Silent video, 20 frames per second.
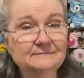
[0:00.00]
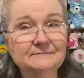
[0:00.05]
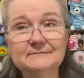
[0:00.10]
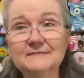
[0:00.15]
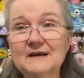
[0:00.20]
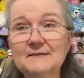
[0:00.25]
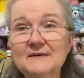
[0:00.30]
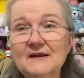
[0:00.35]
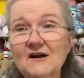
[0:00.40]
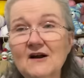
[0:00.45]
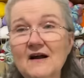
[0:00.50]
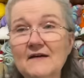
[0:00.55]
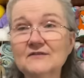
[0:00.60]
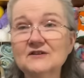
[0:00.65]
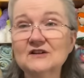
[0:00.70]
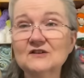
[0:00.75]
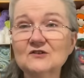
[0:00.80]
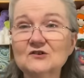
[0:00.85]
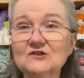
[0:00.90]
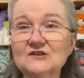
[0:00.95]
Maybe I'll have
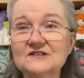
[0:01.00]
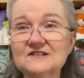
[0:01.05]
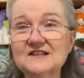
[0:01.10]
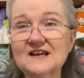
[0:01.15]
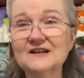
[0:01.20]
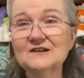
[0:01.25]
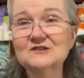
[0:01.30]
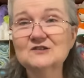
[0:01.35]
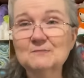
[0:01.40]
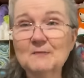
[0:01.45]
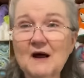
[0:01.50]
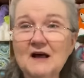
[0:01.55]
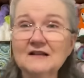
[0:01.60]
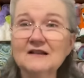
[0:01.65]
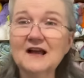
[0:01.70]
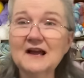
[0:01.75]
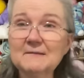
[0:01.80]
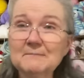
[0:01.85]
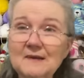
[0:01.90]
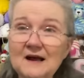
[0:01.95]
another designer
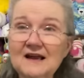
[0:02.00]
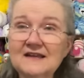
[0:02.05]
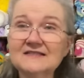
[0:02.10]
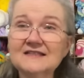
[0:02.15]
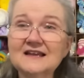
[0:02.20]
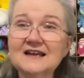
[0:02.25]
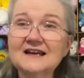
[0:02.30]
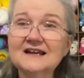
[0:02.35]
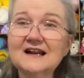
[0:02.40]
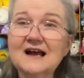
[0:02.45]
spotlight by then.